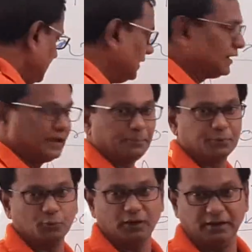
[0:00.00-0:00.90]
a
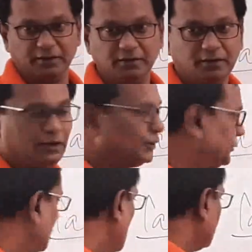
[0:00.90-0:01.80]
clipped word,
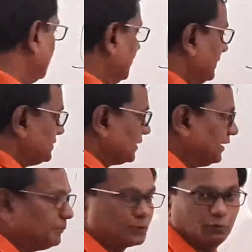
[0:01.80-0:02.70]
dog is a
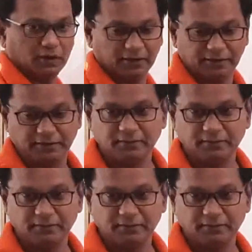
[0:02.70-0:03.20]
clipped word.